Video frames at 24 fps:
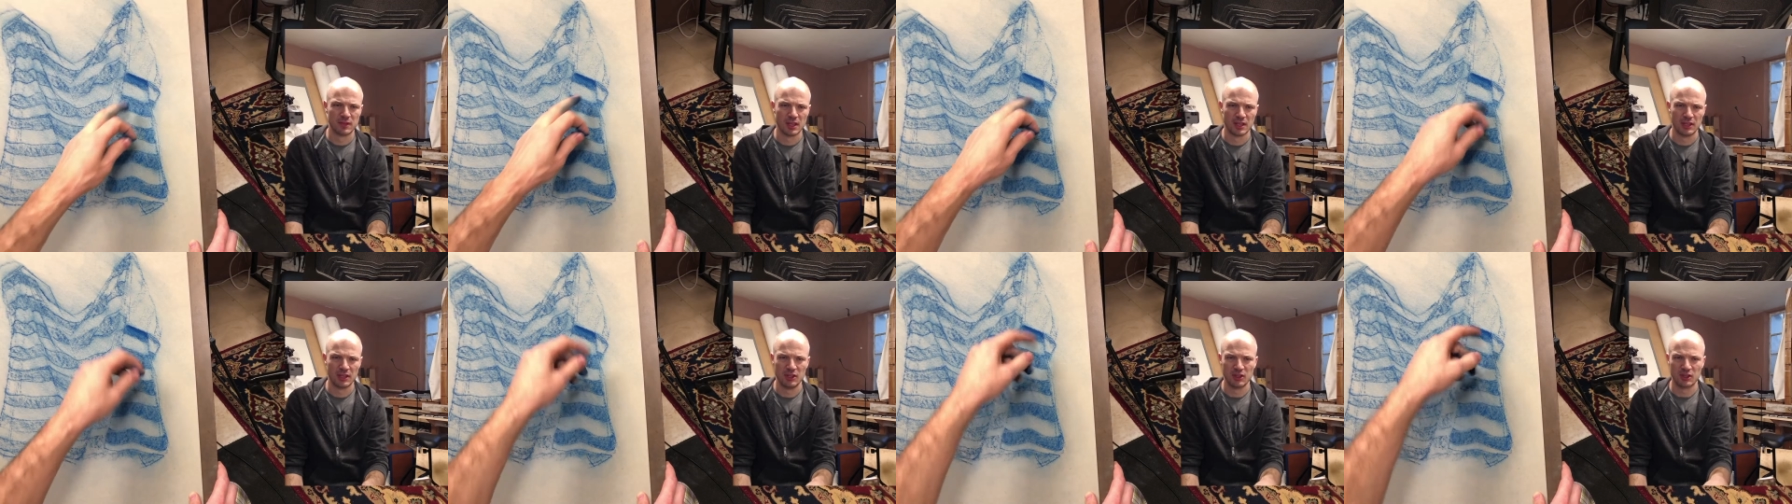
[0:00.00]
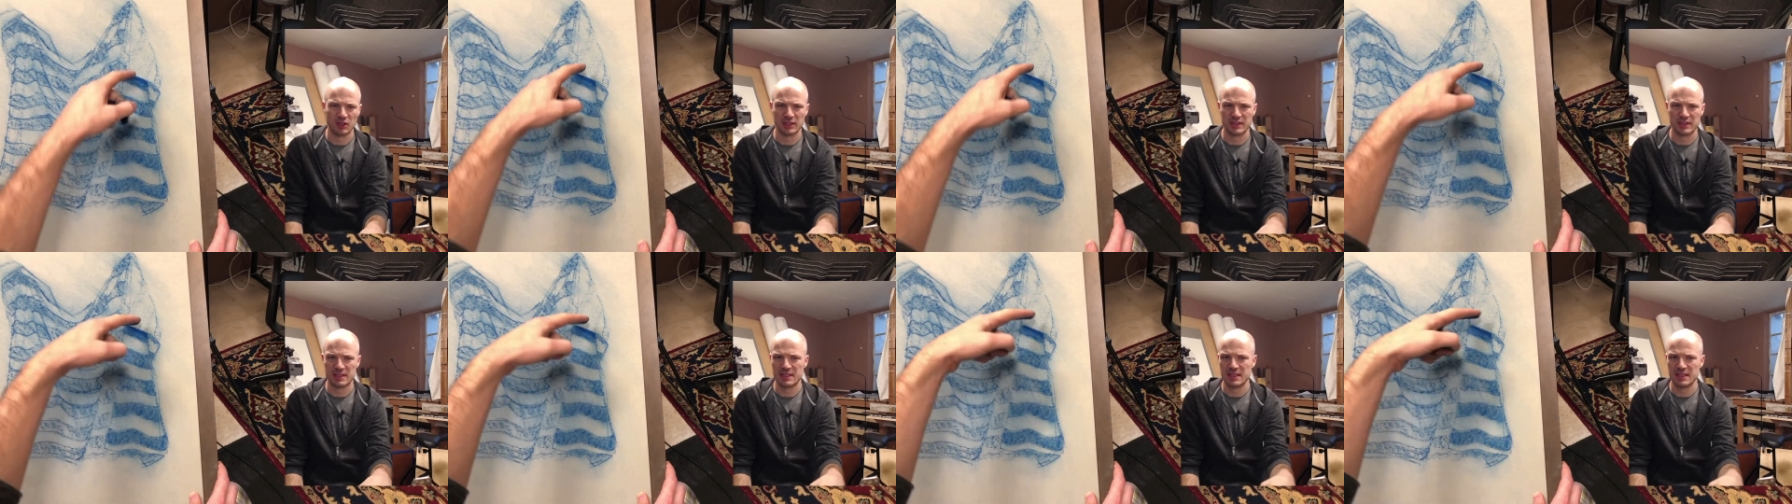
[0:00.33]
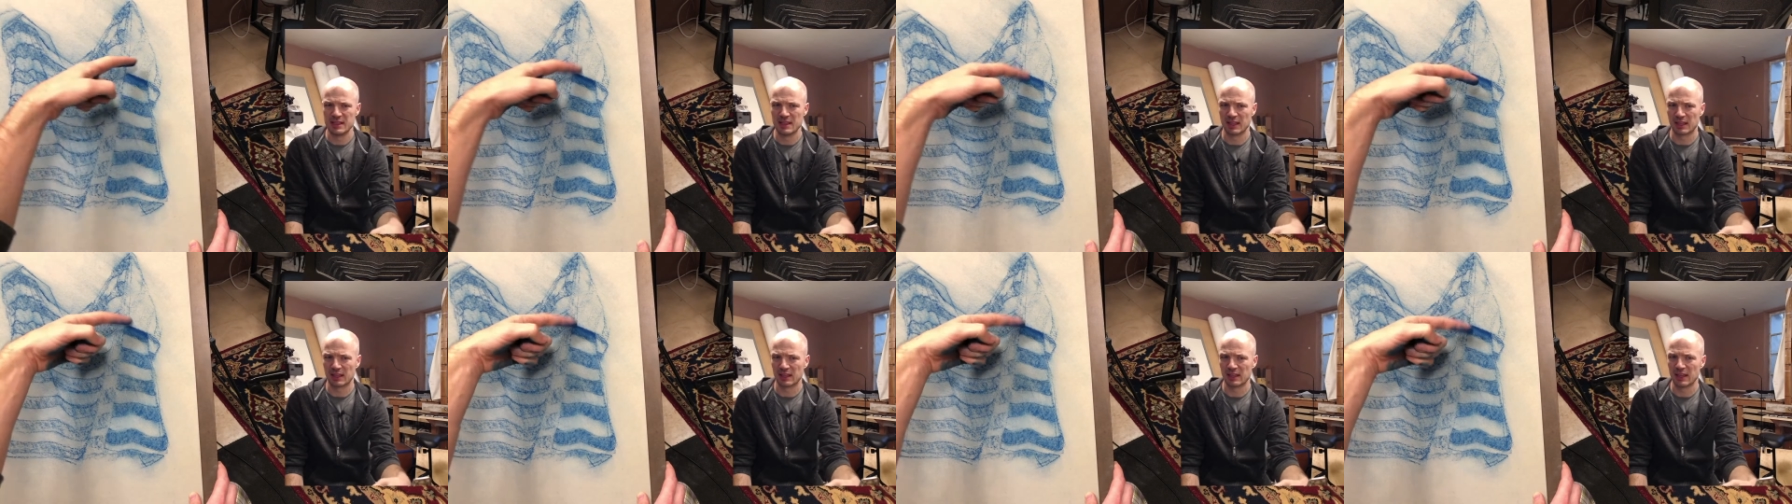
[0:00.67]
You can see
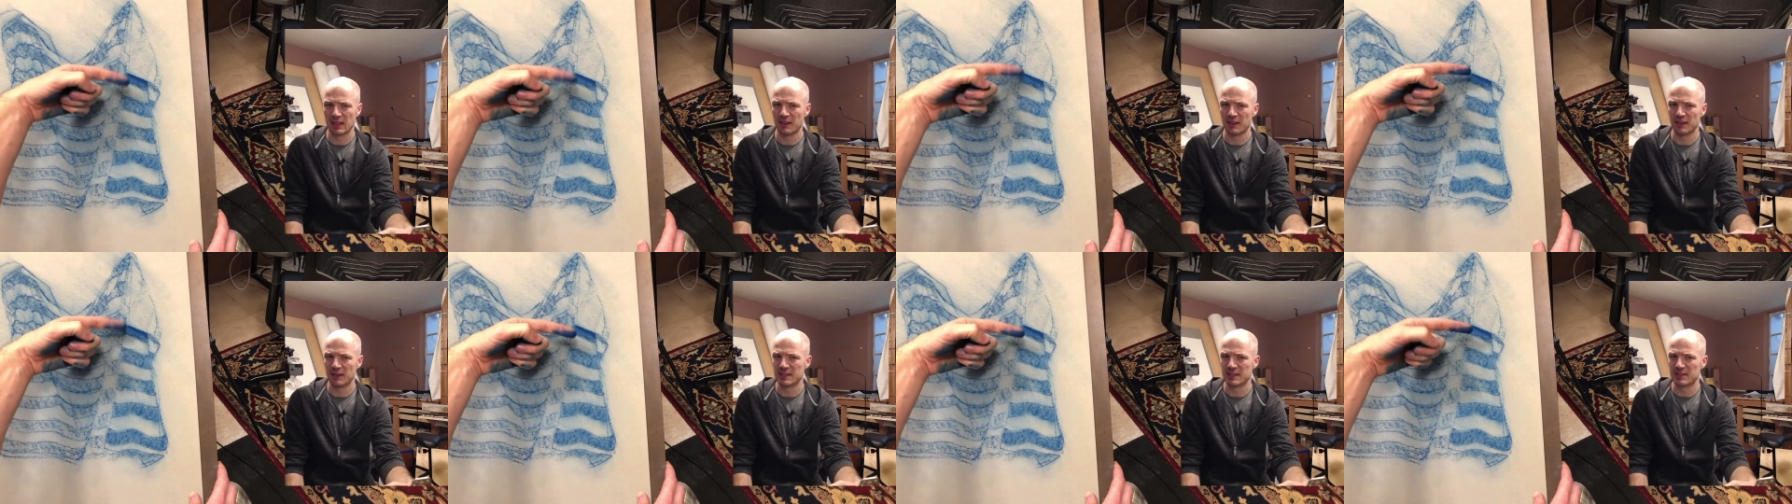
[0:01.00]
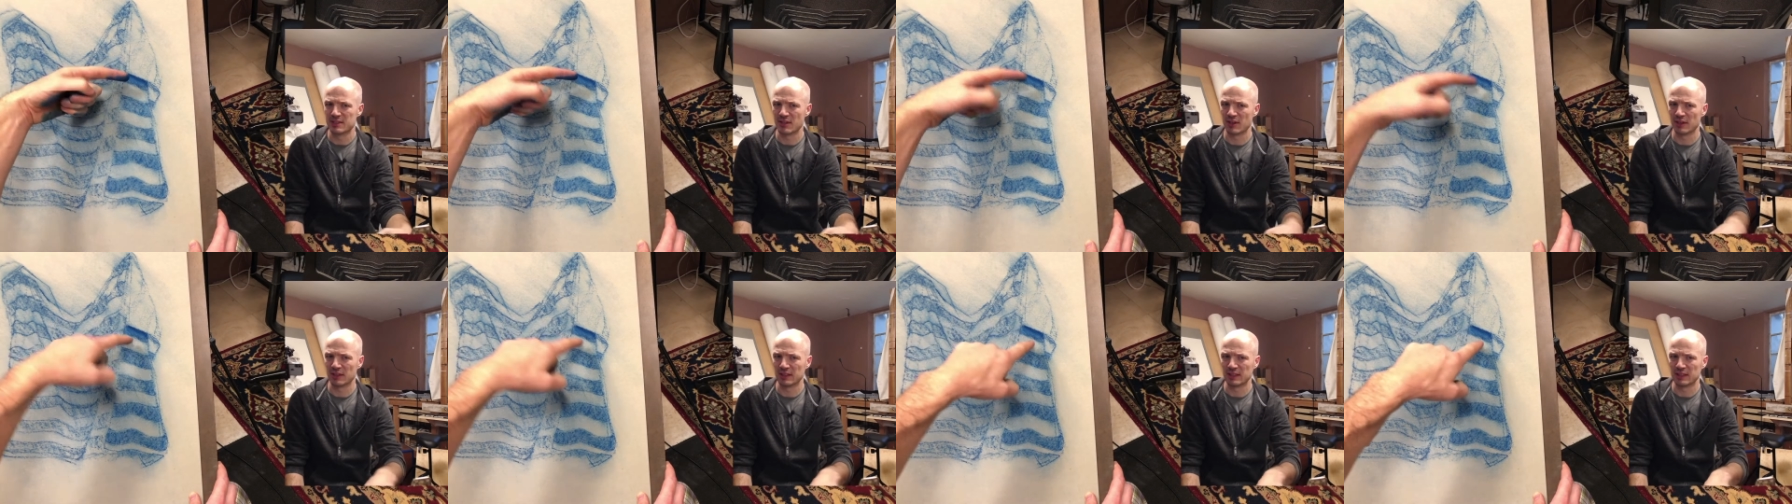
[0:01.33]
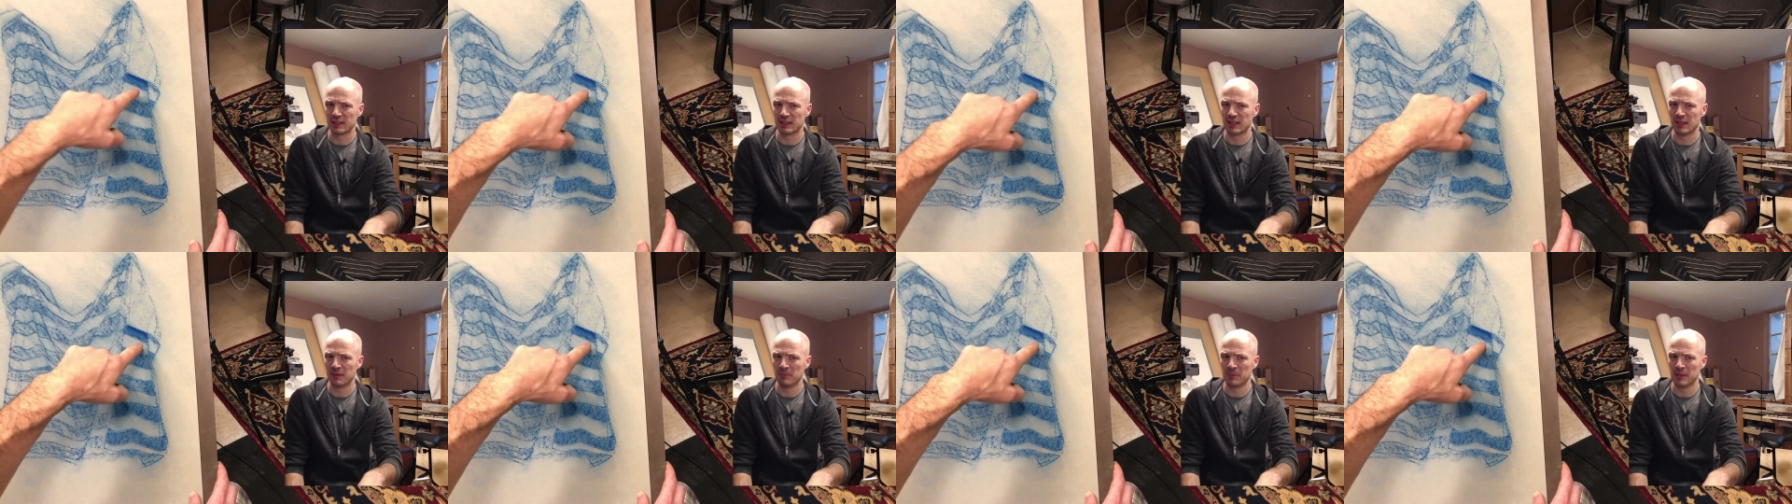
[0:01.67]
the clarity starting to
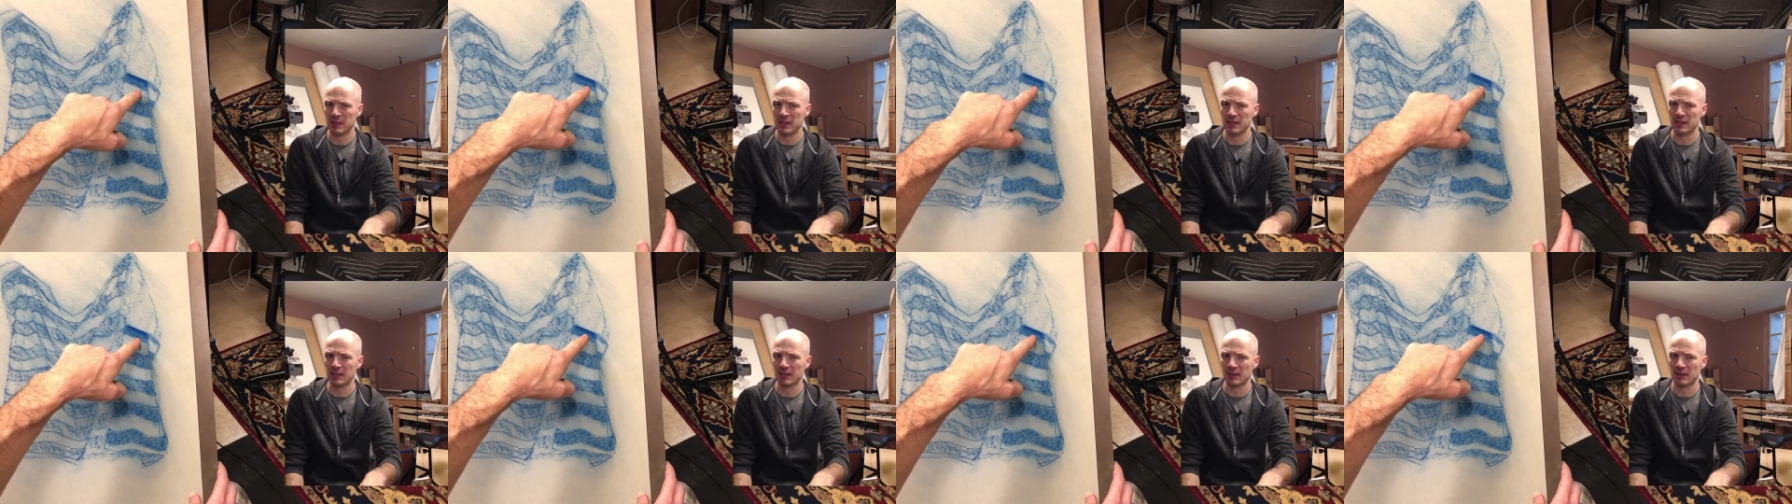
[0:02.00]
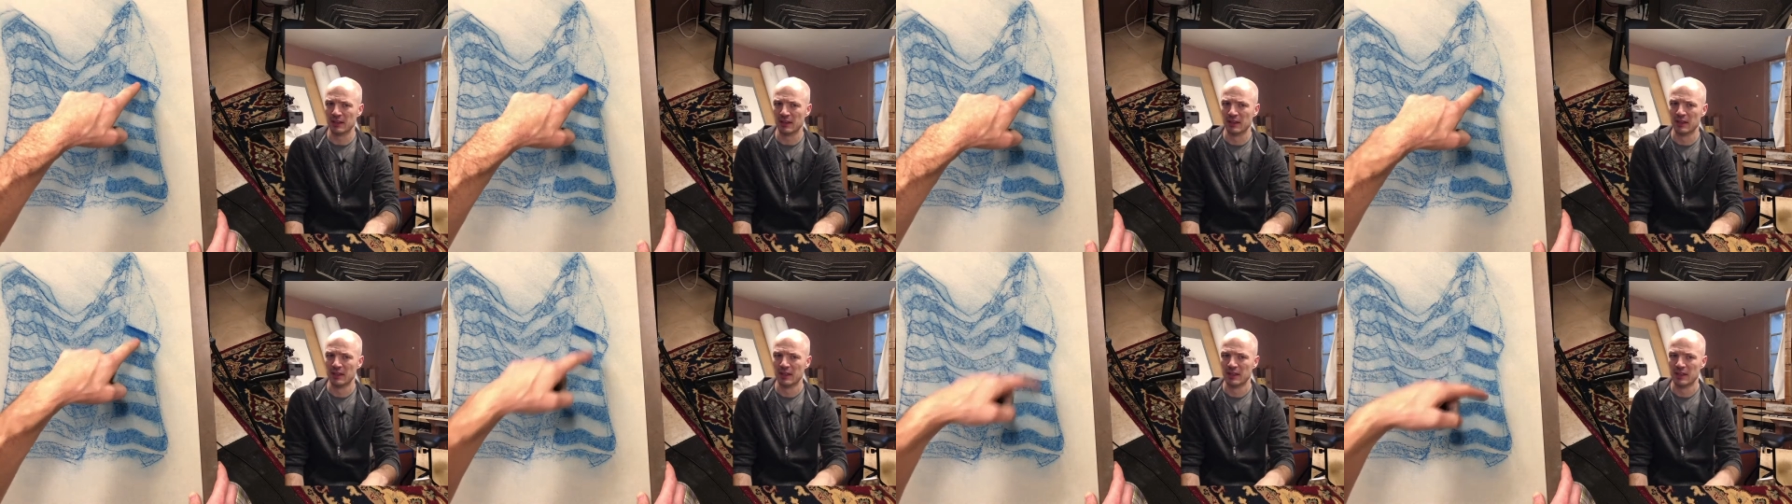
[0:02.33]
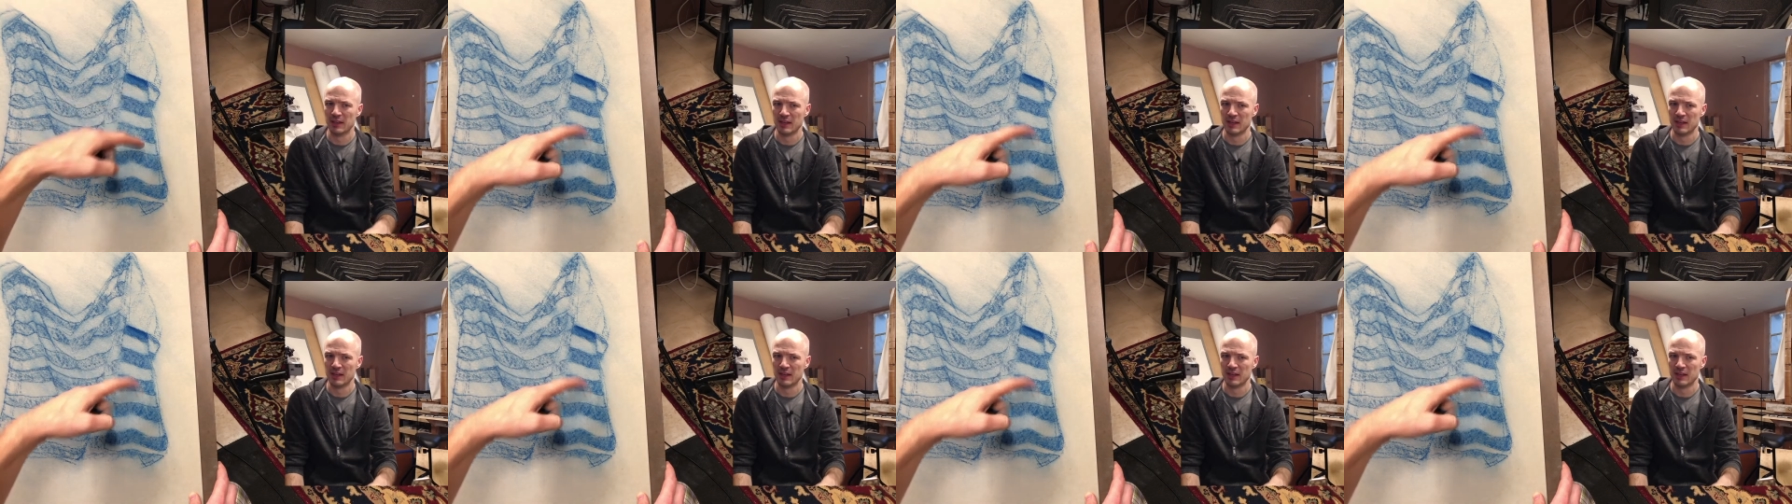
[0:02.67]
come here.